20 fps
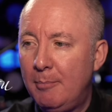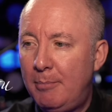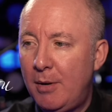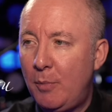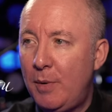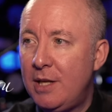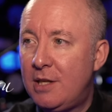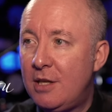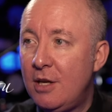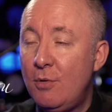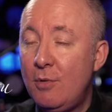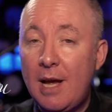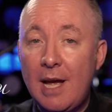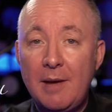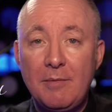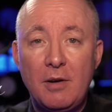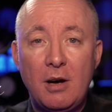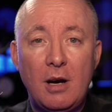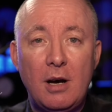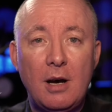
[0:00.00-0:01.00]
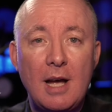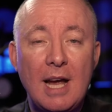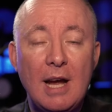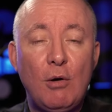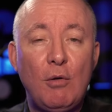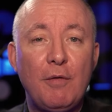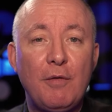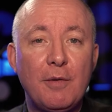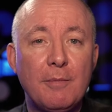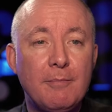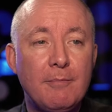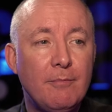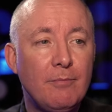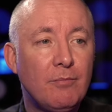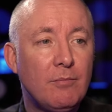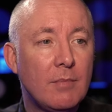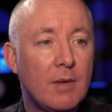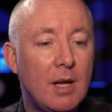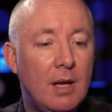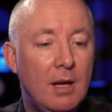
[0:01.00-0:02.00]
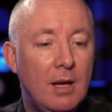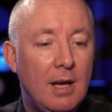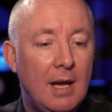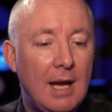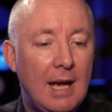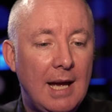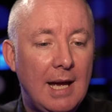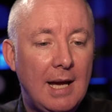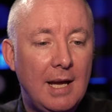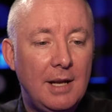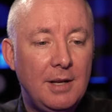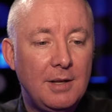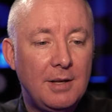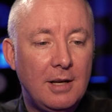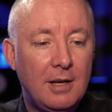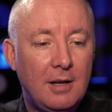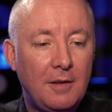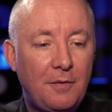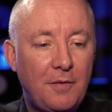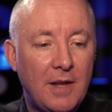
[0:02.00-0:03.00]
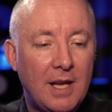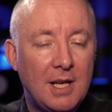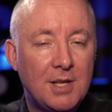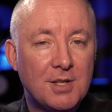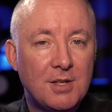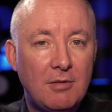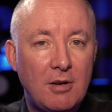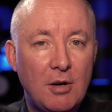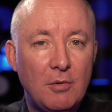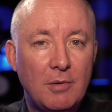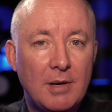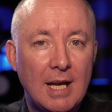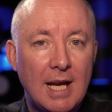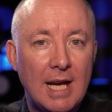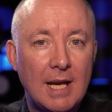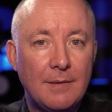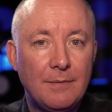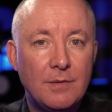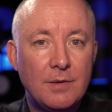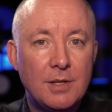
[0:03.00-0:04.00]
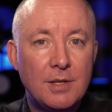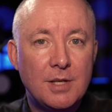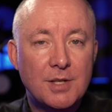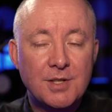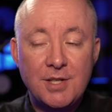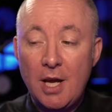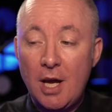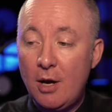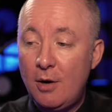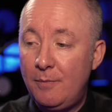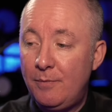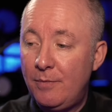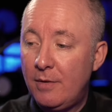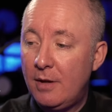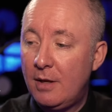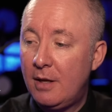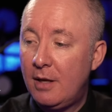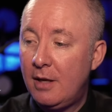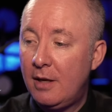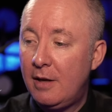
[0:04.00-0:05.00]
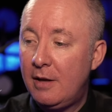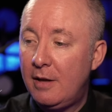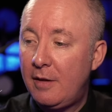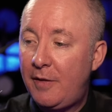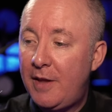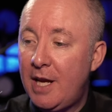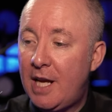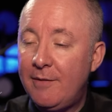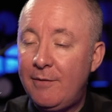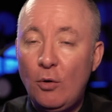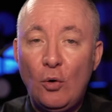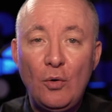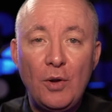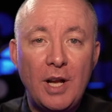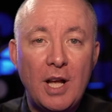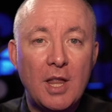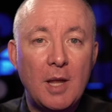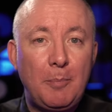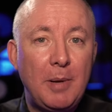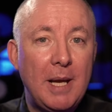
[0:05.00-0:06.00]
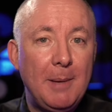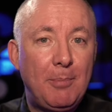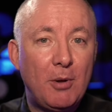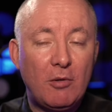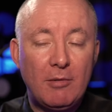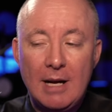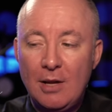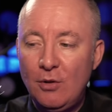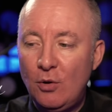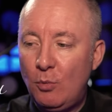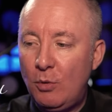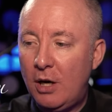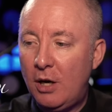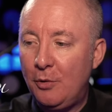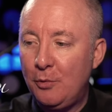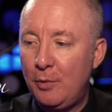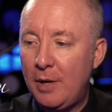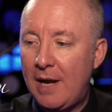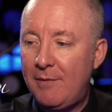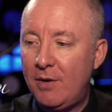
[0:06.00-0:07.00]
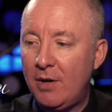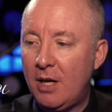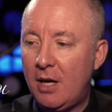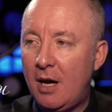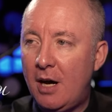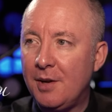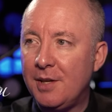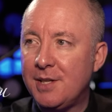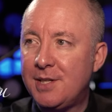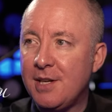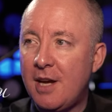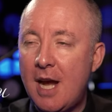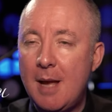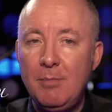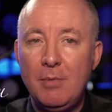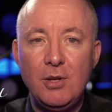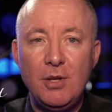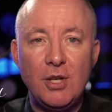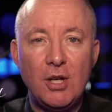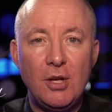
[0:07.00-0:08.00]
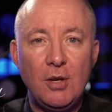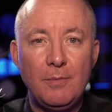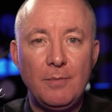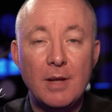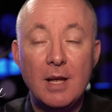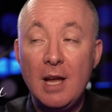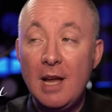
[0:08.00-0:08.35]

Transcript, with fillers: But we do have our health and uh, things are okay. So, Think of all the other people around the world who are having a harder time than you.